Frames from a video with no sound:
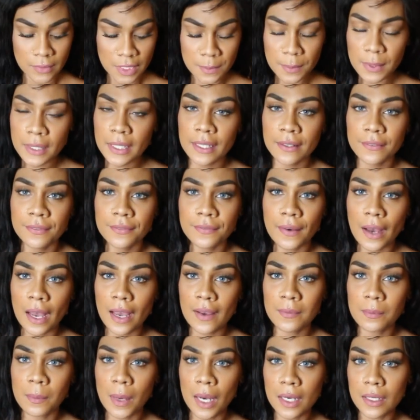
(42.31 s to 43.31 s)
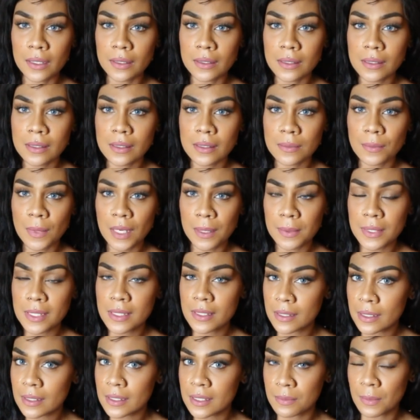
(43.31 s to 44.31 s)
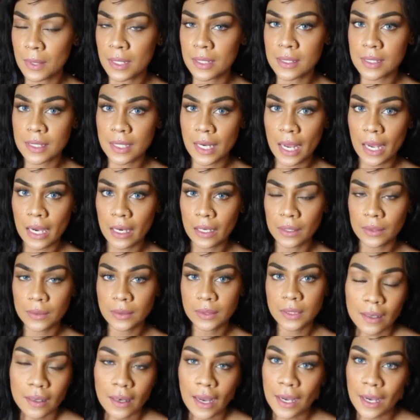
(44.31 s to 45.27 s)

been like five months, maybe six months now.